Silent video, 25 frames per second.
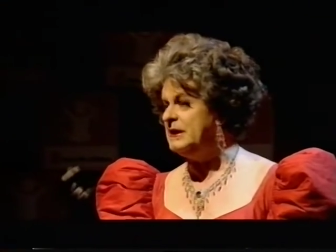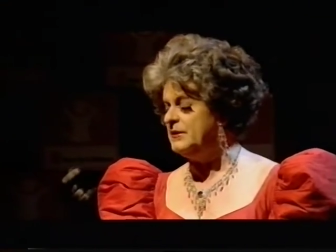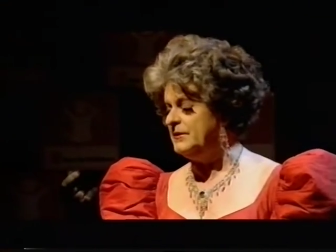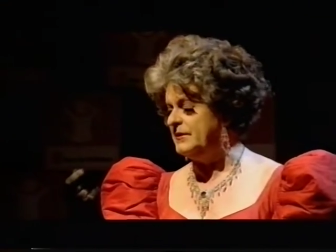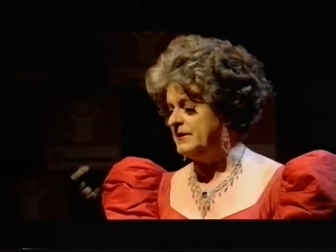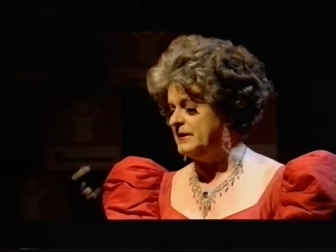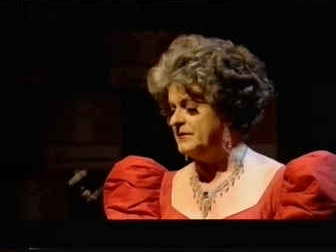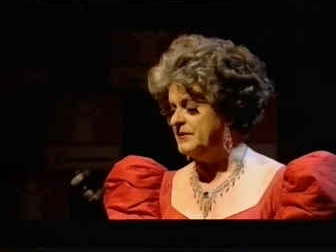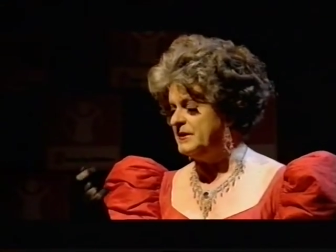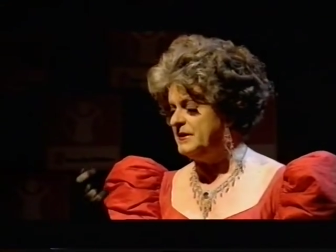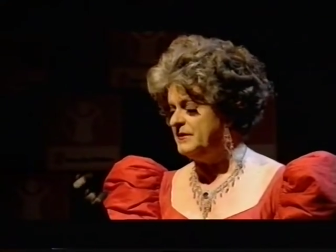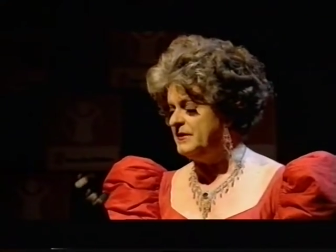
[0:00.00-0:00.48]
or
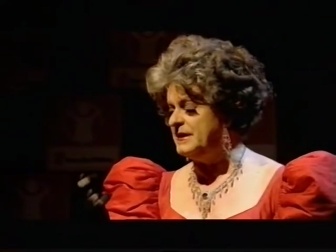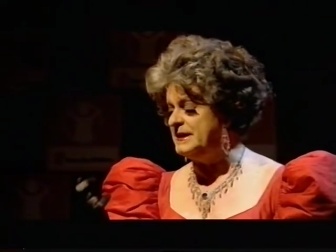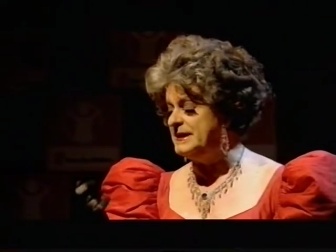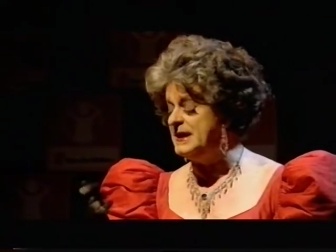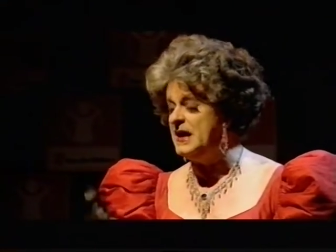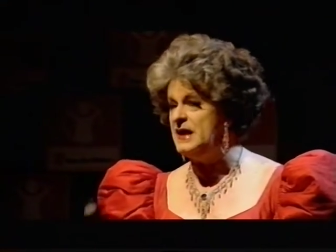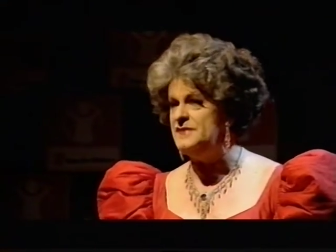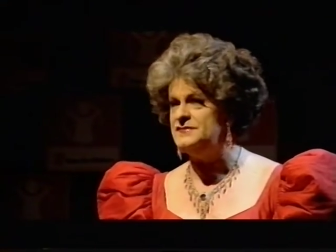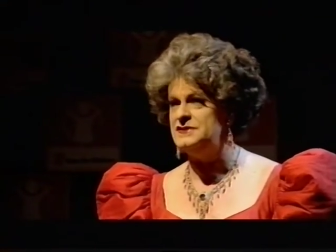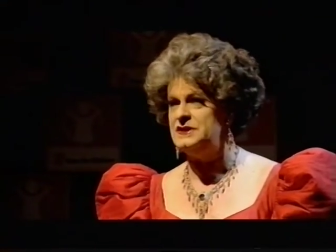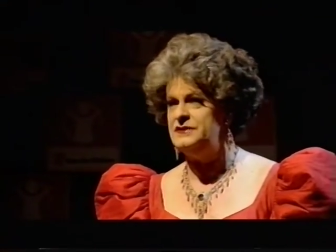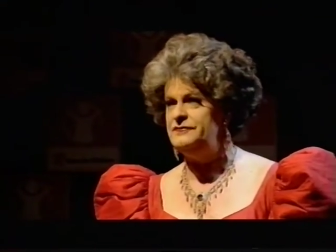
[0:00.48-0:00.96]
the
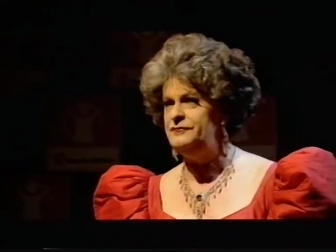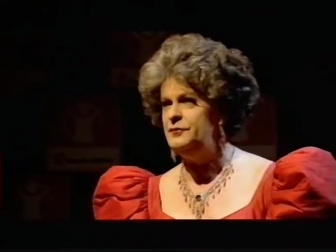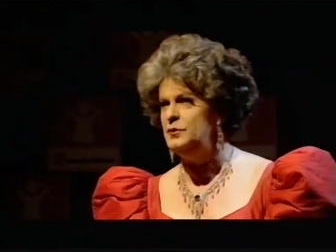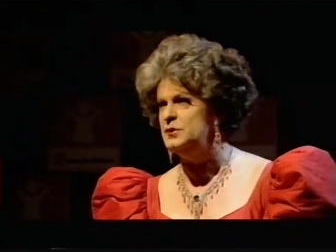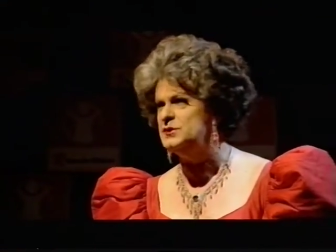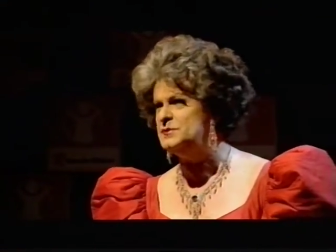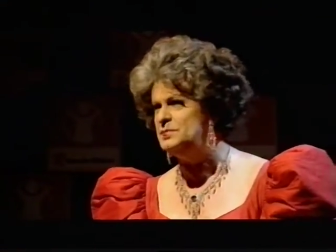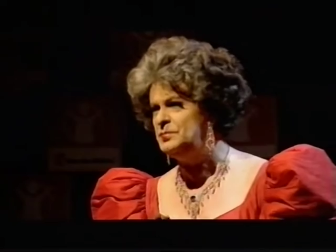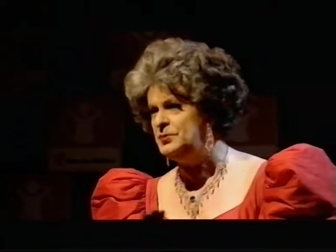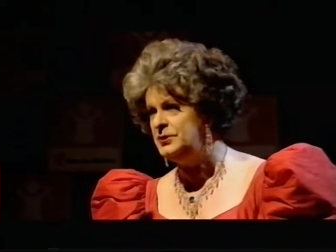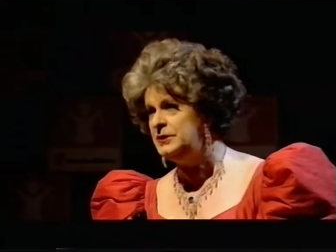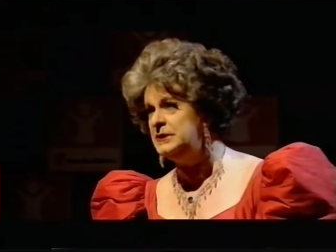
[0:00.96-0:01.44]
knives and
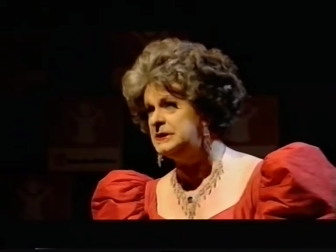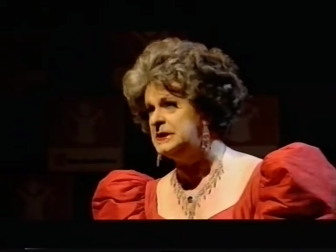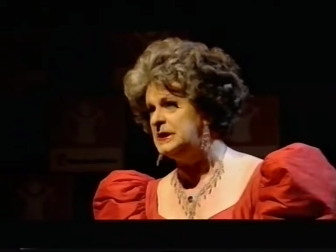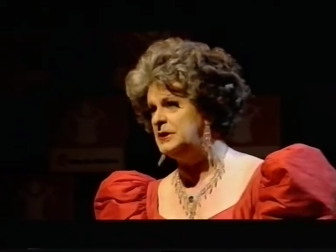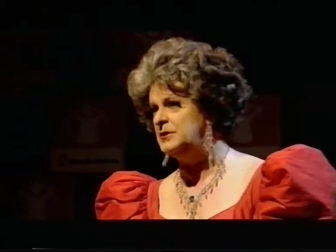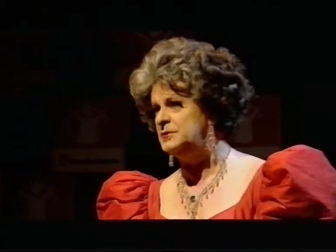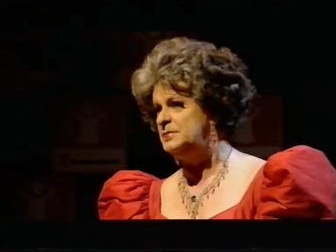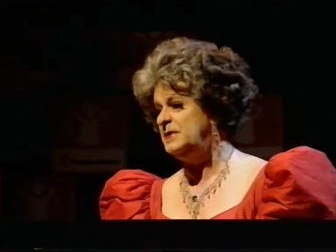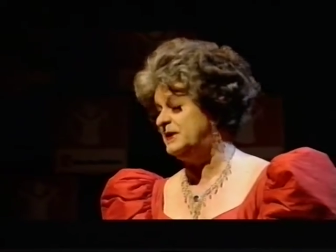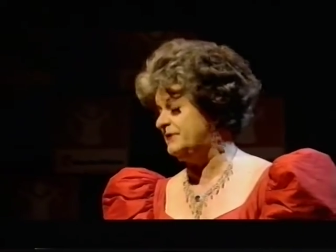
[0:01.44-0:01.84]
forks, pure gold.